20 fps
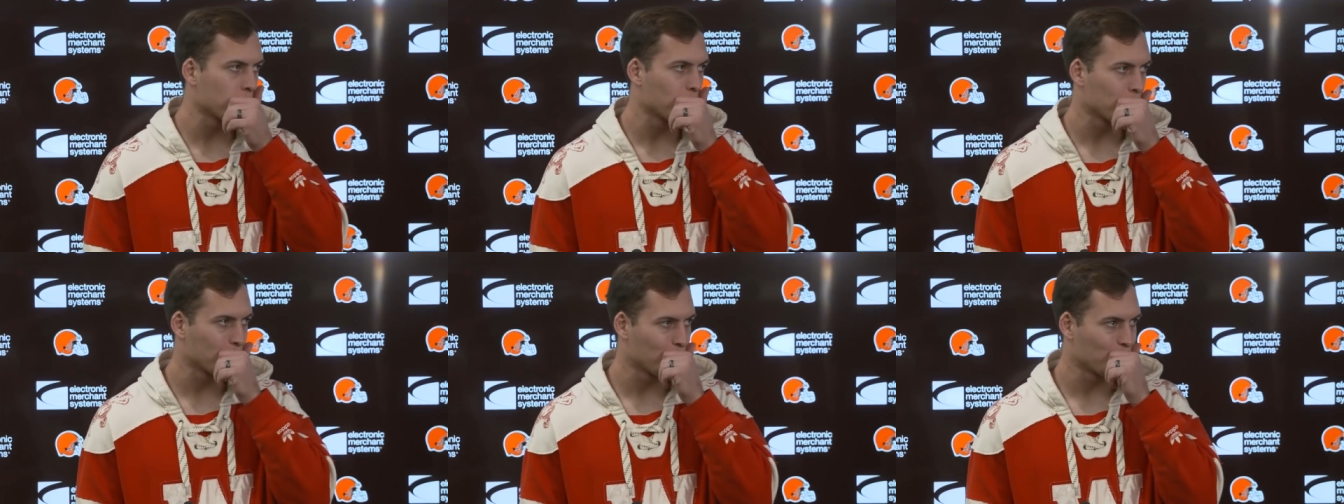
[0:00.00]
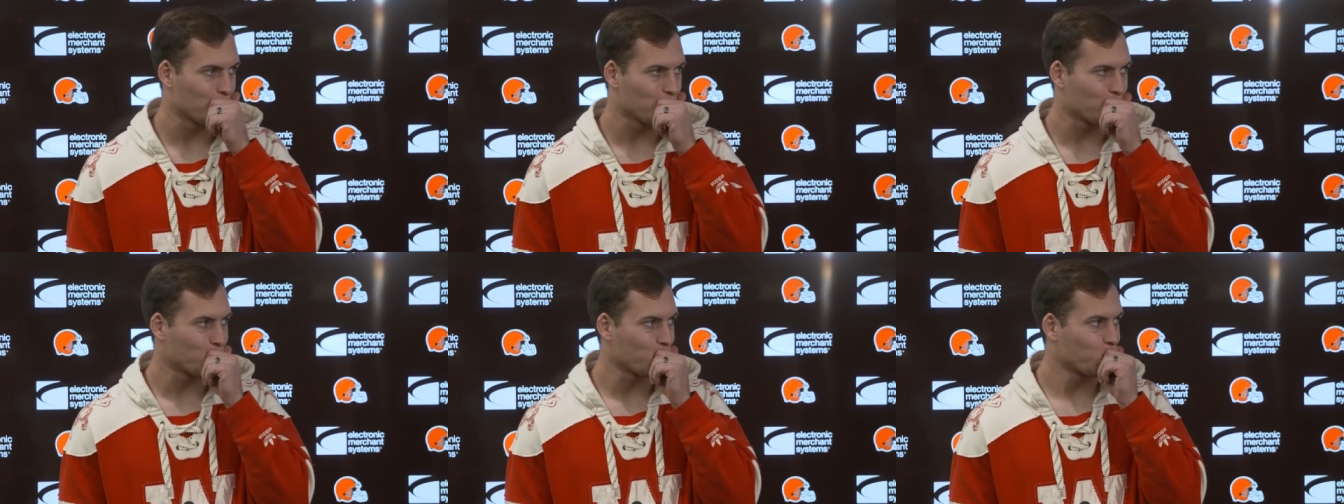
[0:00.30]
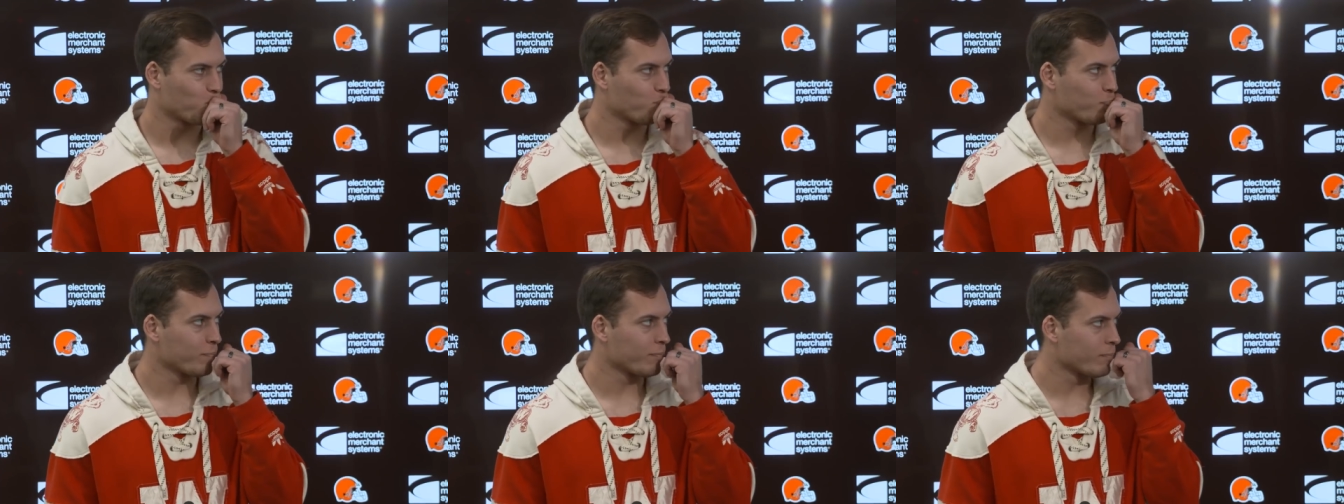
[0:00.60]
Joe, you
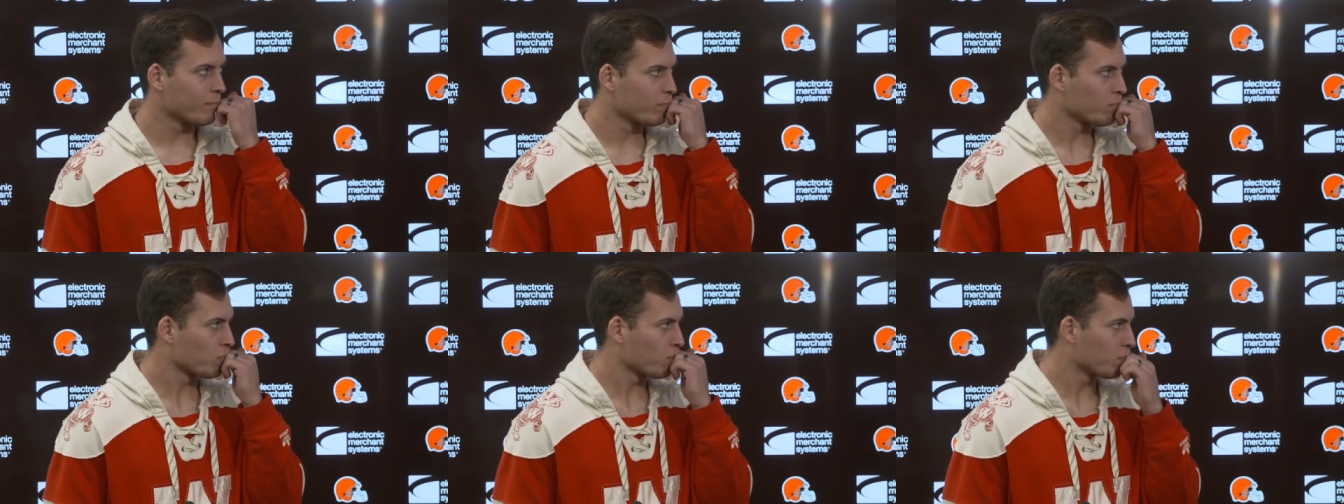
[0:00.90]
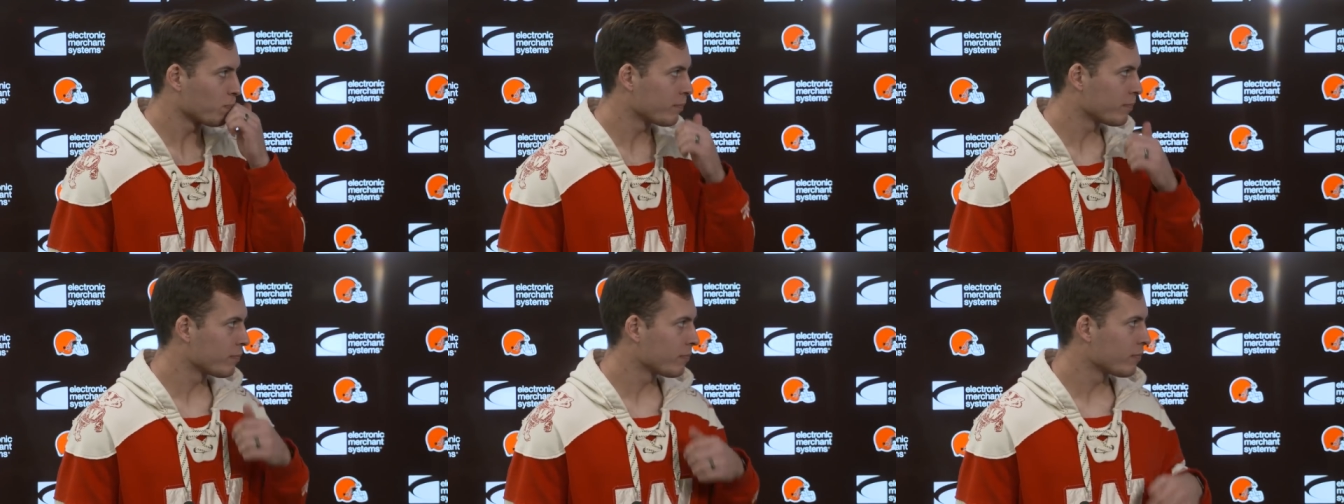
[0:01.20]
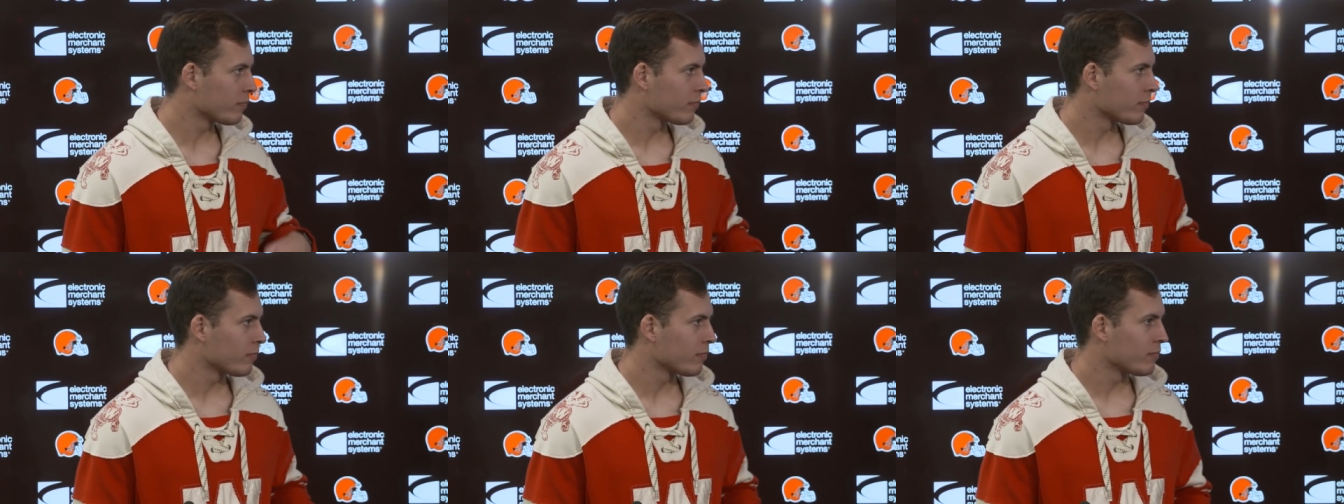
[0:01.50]
disappointed you're not going
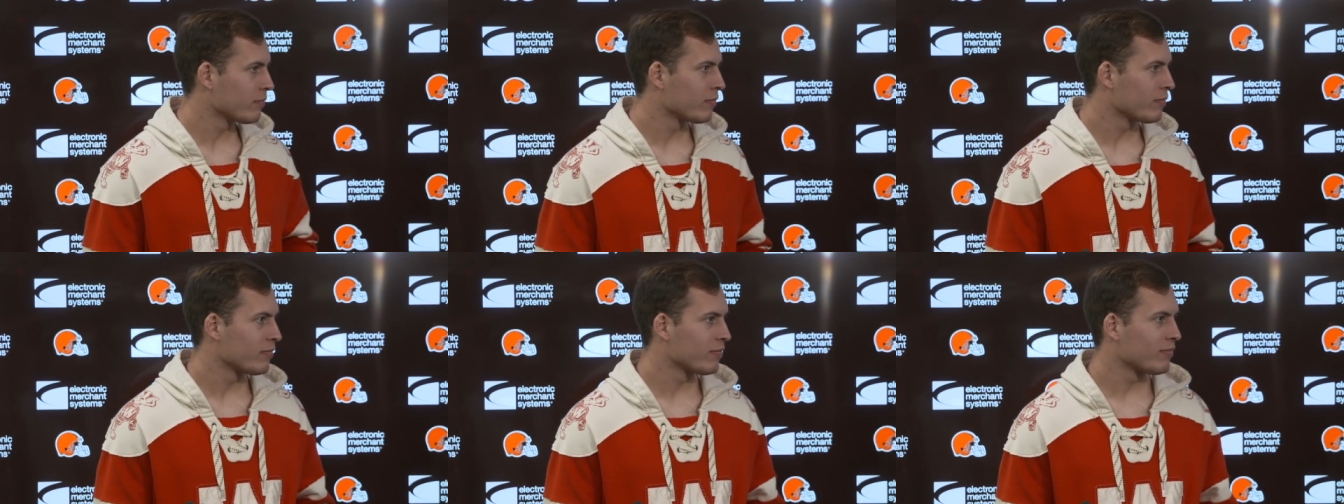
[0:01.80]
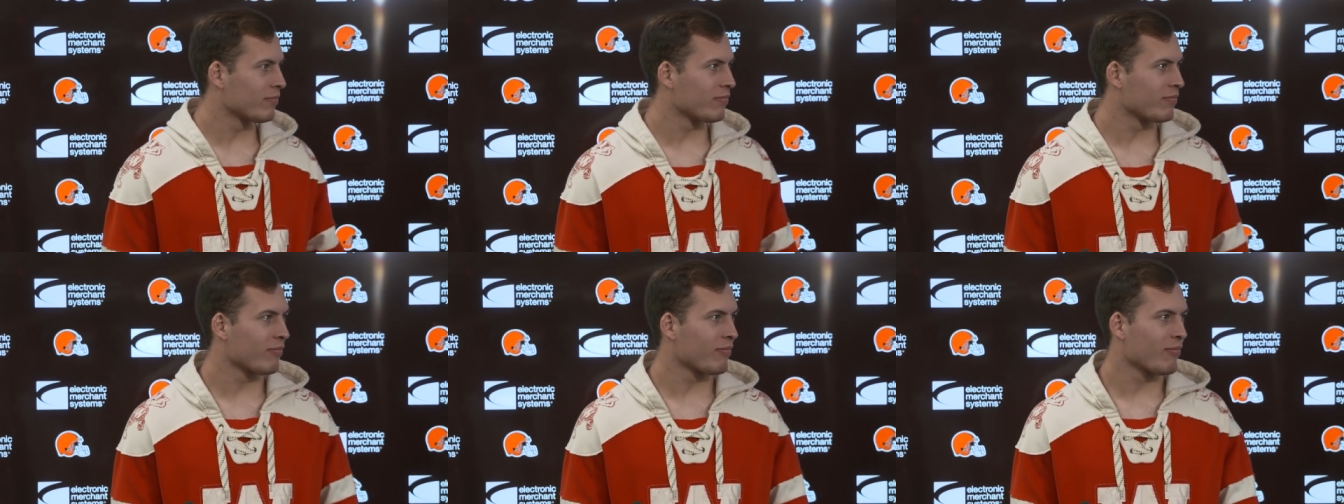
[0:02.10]
back to the club?